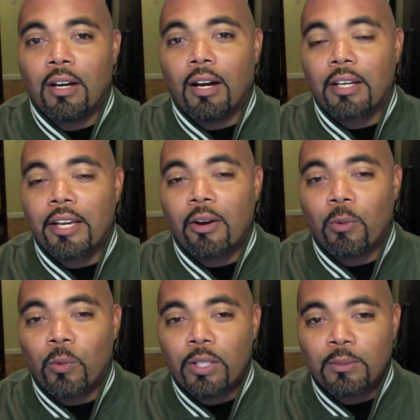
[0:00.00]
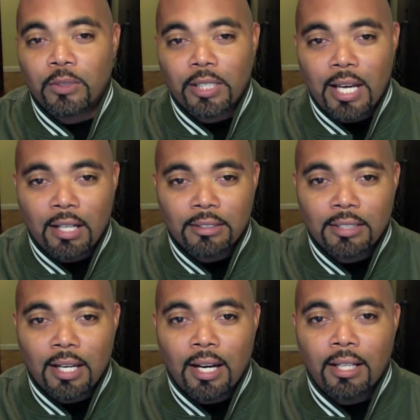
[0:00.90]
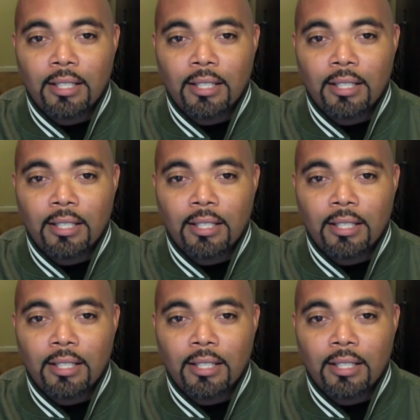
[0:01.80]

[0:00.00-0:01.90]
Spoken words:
have Kerry Williams on the outside,